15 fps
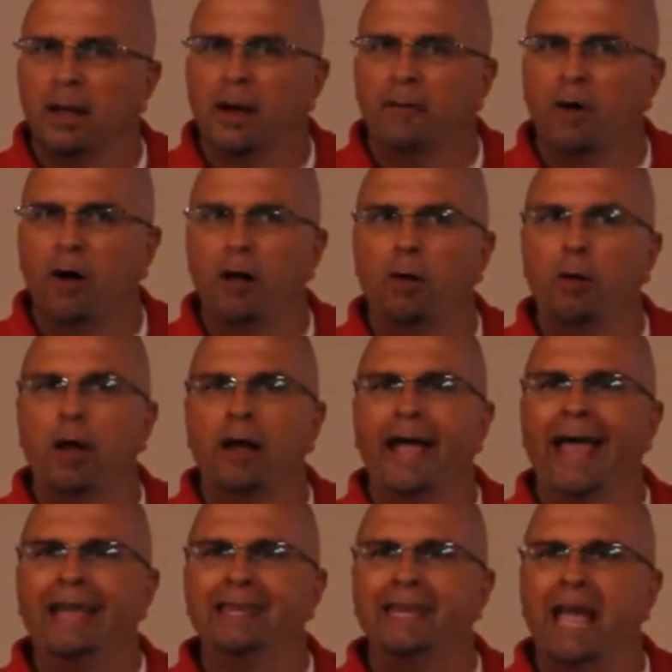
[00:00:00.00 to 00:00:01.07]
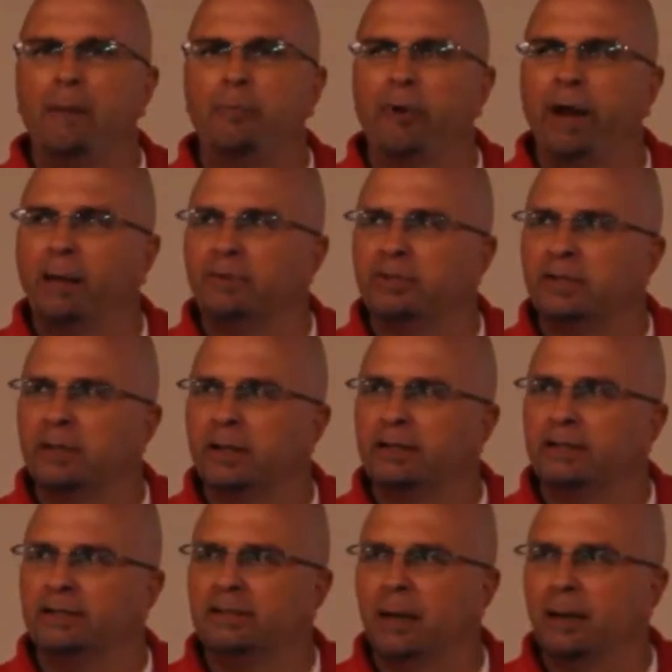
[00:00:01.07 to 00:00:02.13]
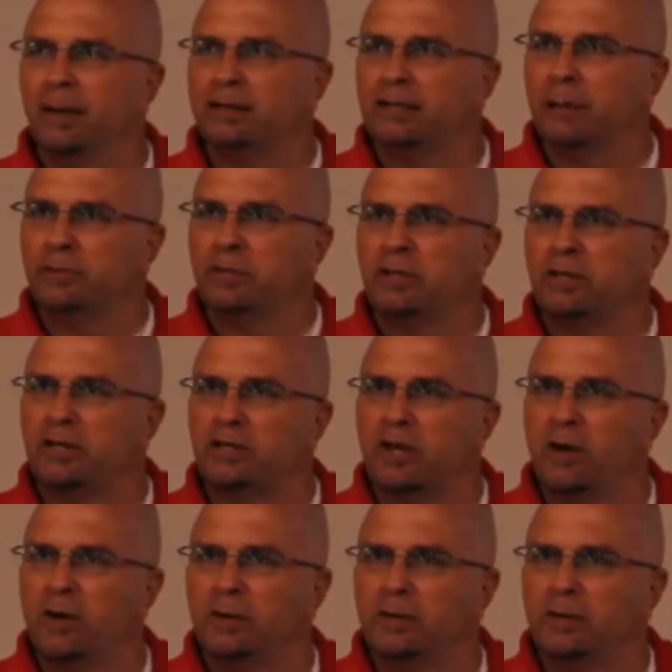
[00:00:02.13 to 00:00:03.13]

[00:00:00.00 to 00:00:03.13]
Are all handicap ramps subject to this code?